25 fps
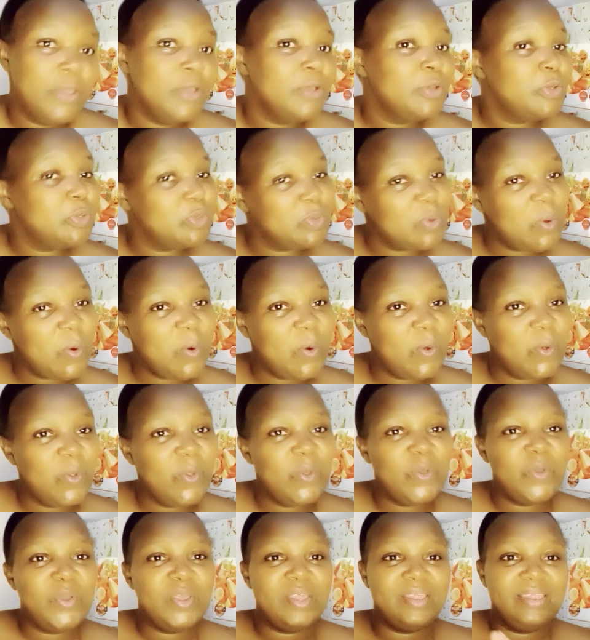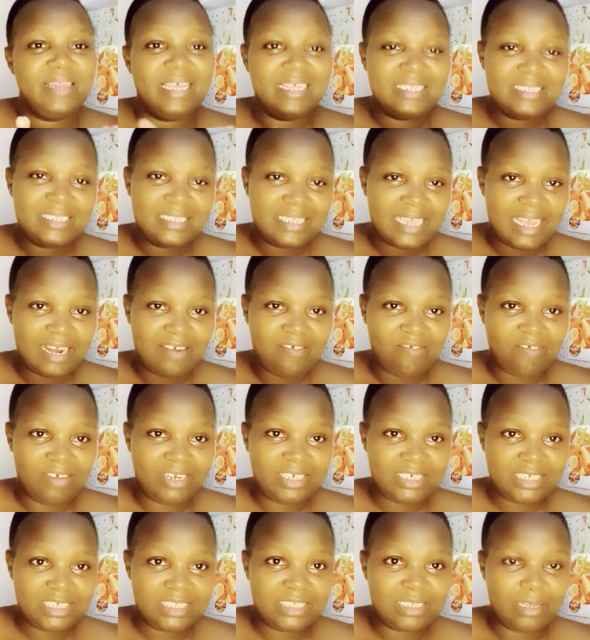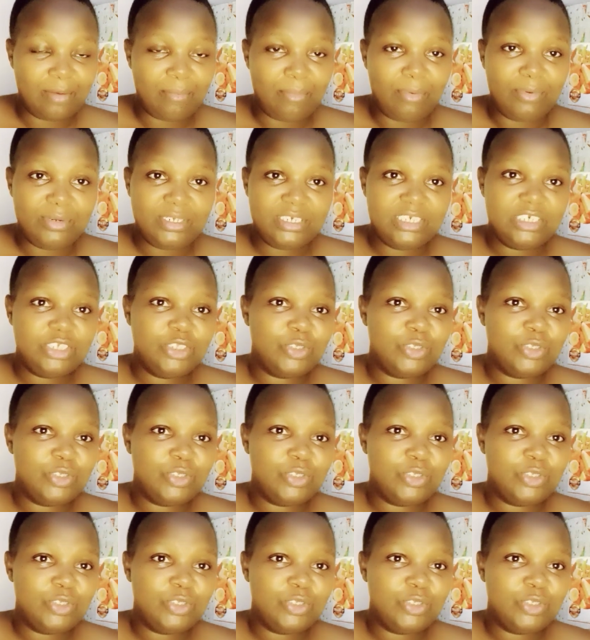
So that's the advantage about it.